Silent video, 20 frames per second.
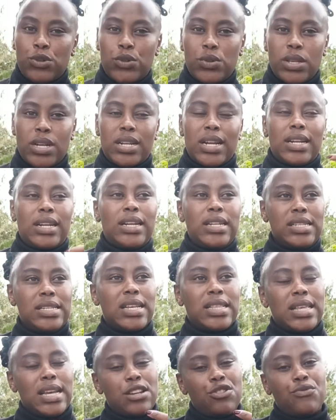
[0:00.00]
so that at least
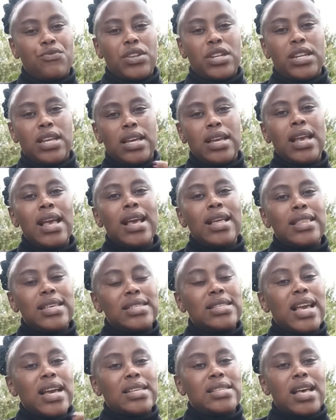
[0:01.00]
at the end of the day
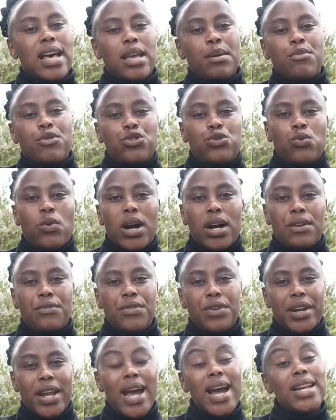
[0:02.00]
these guys are able to work
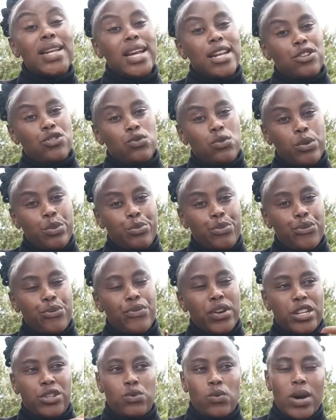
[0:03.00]
very hard and to
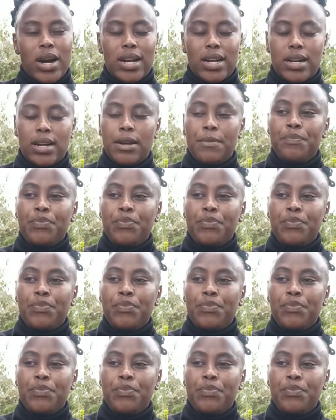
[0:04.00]
improve and to work